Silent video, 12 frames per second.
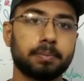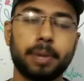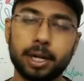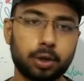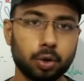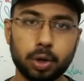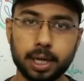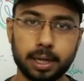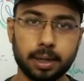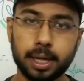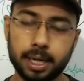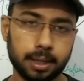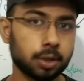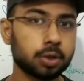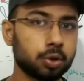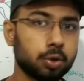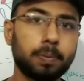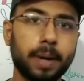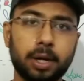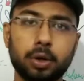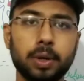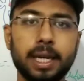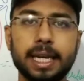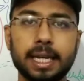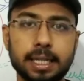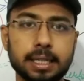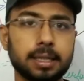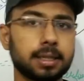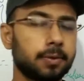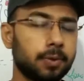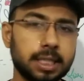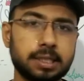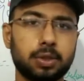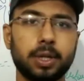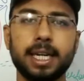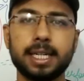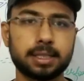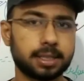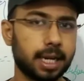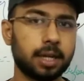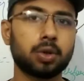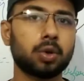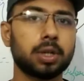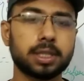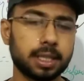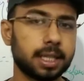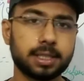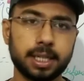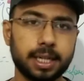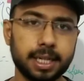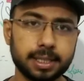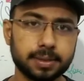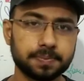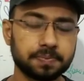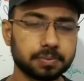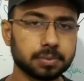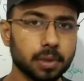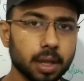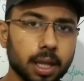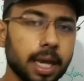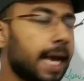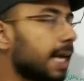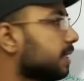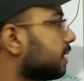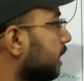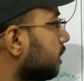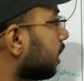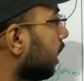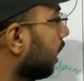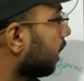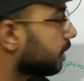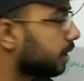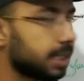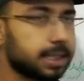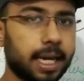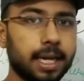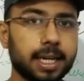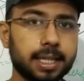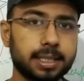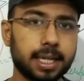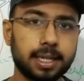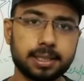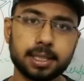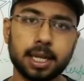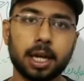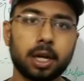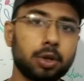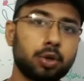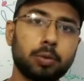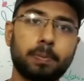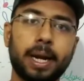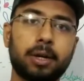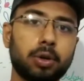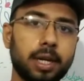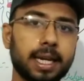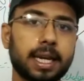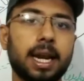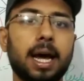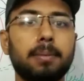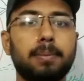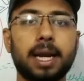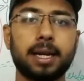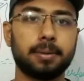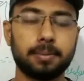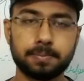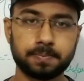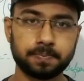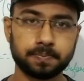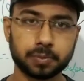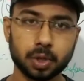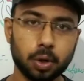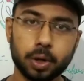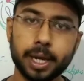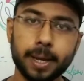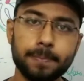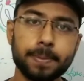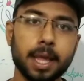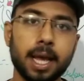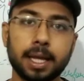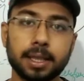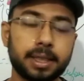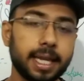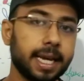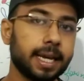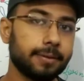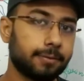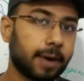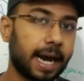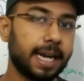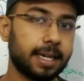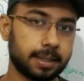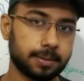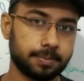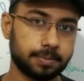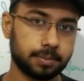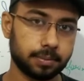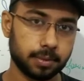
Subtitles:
patrolling in the streets and roads in the cities, as such these NK cells do patrolling in our blood. Okay, they find